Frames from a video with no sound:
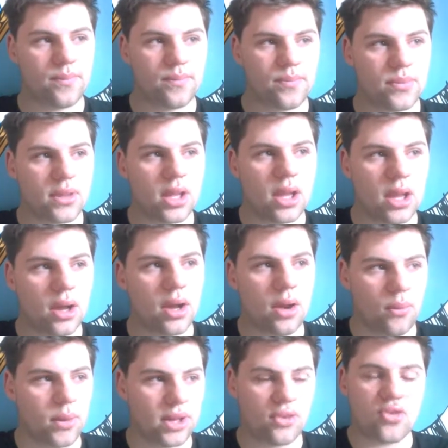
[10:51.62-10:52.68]
try it out,
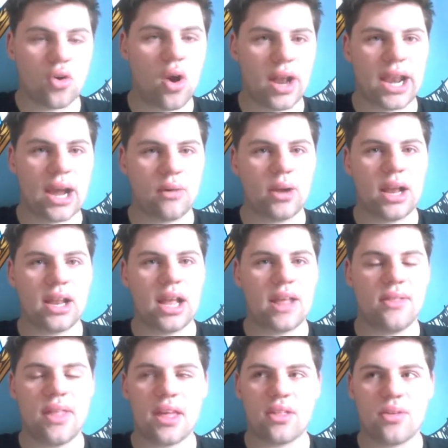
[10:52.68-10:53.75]
and it's
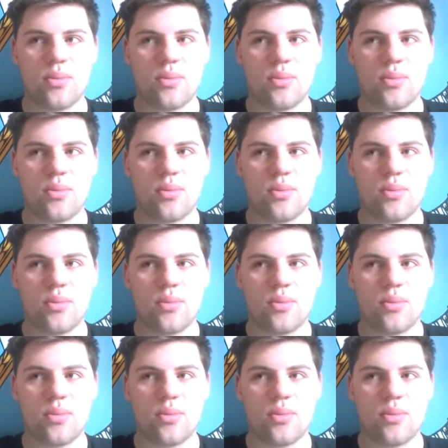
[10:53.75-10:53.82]
really